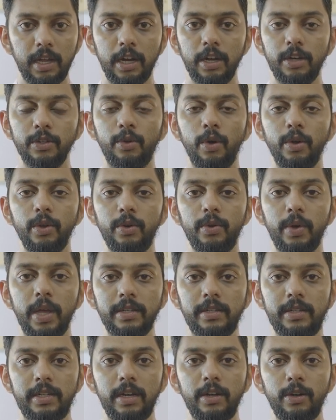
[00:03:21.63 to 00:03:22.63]
It is going to
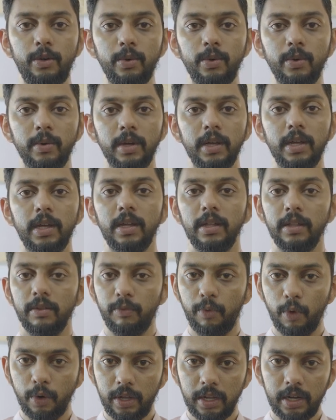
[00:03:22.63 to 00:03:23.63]
extend to
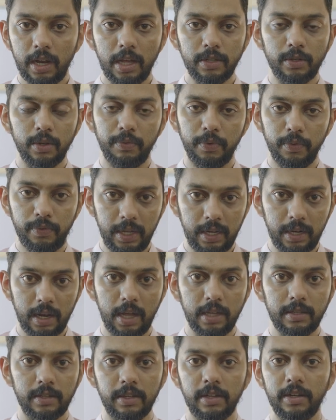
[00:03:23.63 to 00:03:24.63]
14 hours or 15
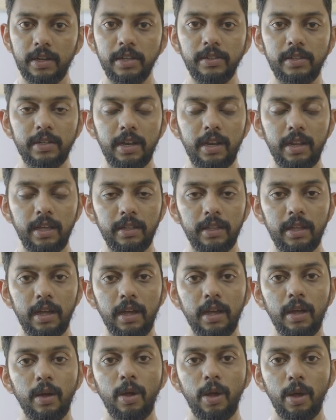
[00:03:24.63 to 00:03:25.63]
hours considering
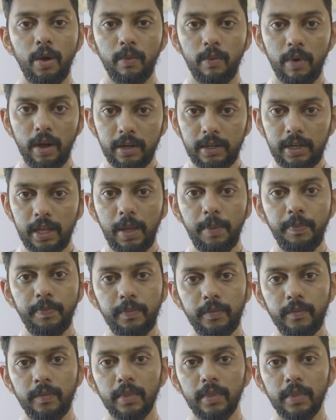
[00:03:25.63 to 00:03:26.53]
the work time